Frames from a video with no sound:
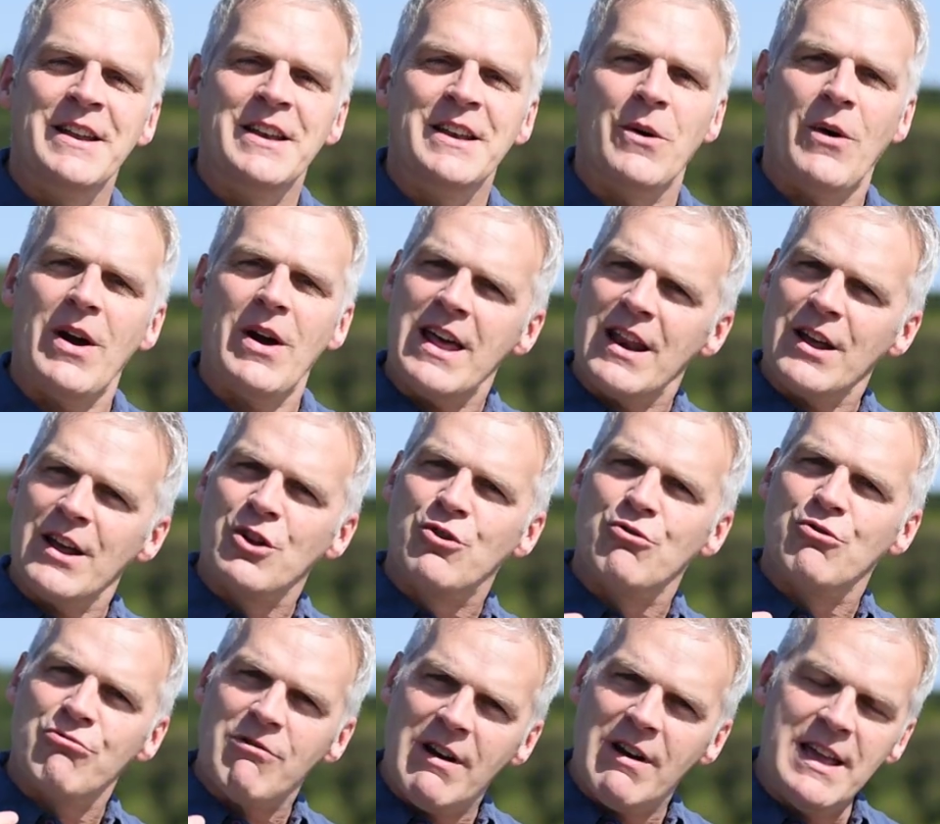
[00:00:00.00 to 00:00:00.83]
Now, I had a
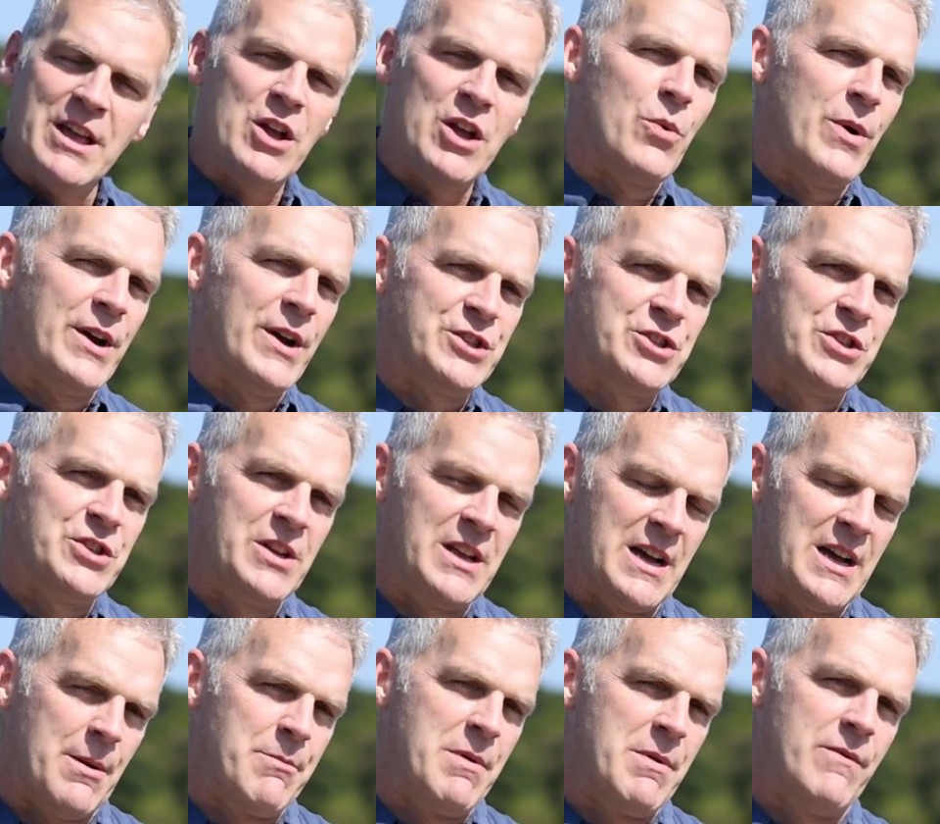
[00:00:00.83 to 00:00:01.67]
great question
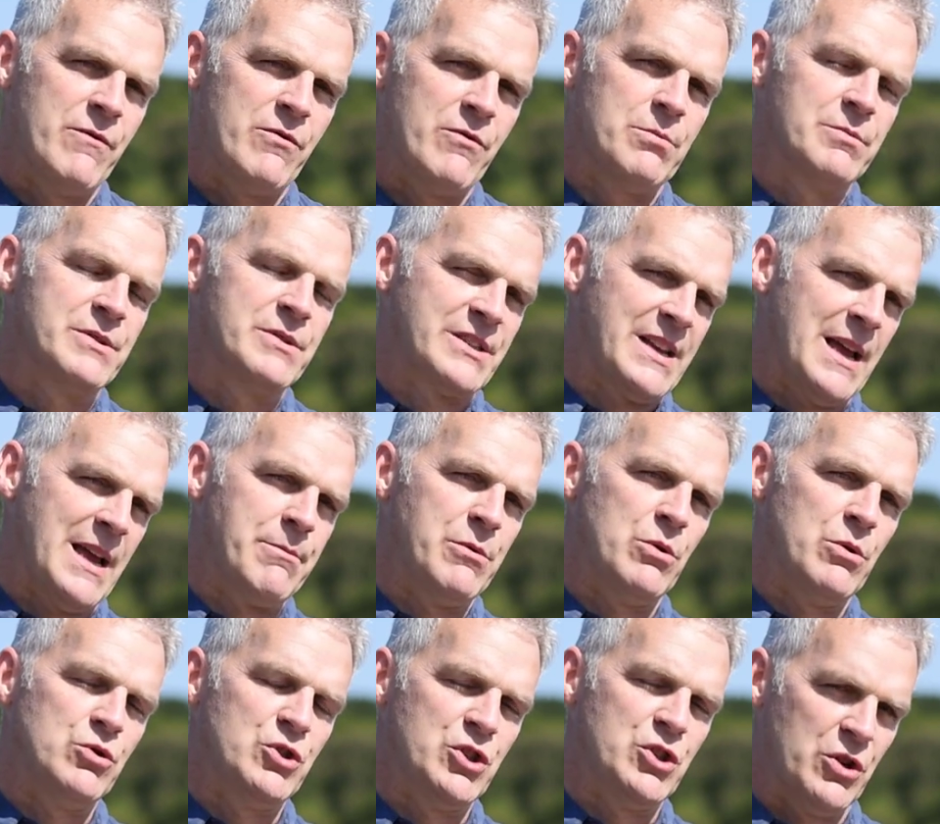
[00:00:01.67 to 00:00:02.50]
come in from
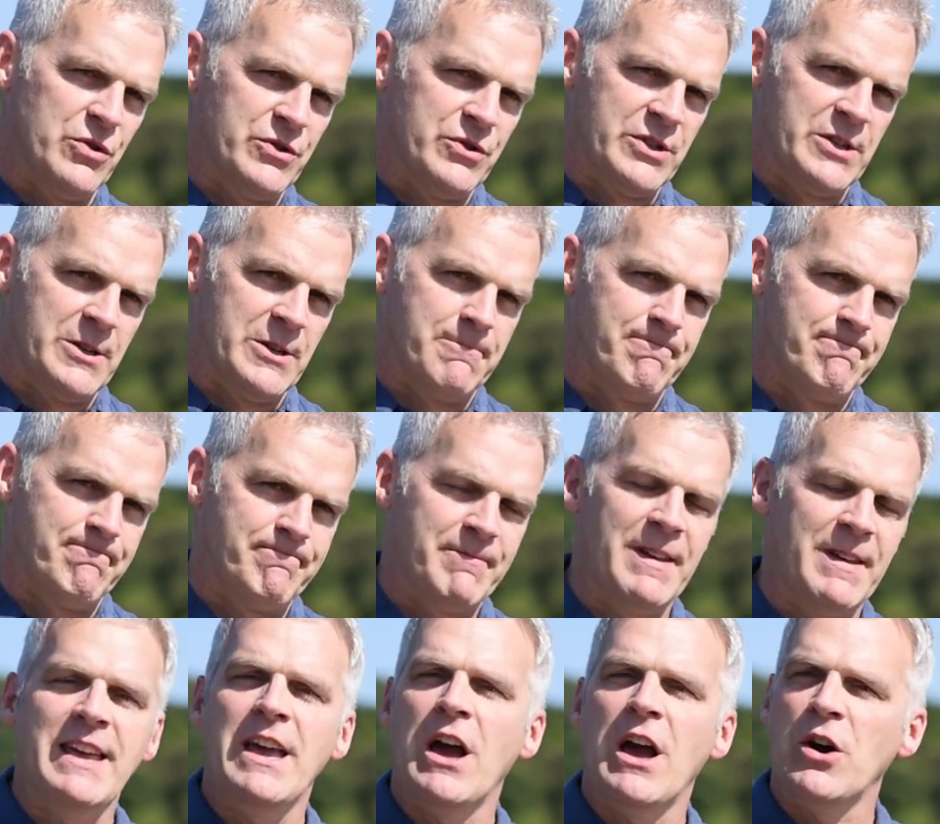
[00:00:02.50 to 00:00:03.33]
Samuel Johnson.
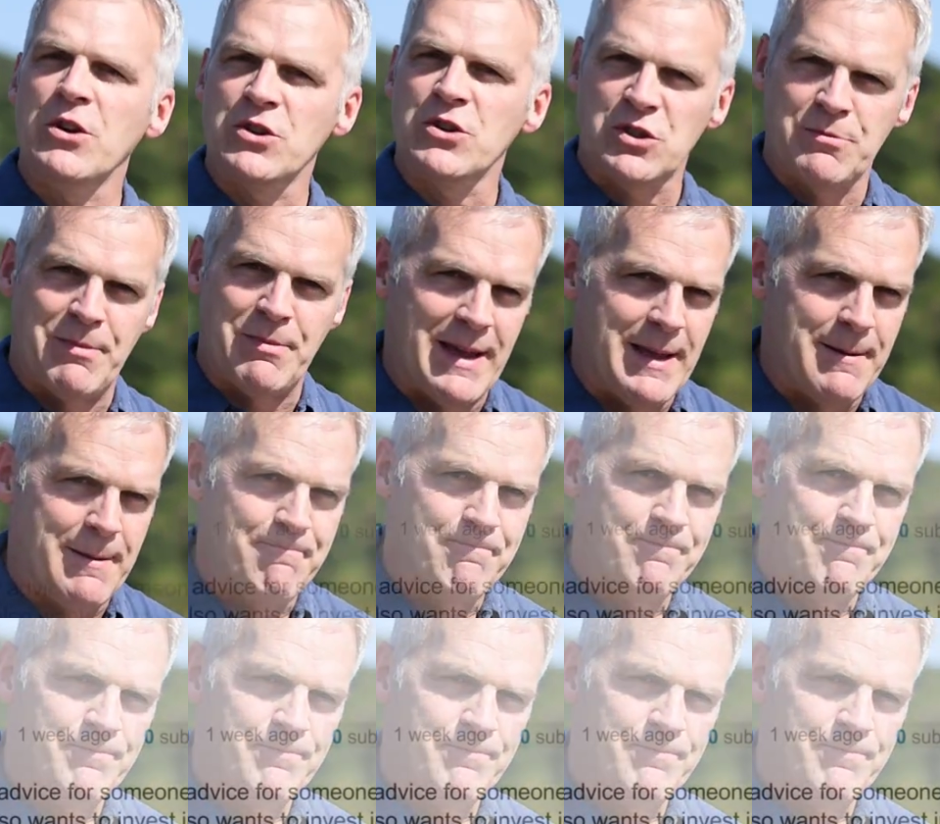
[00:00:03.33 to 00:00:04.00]
He asked me,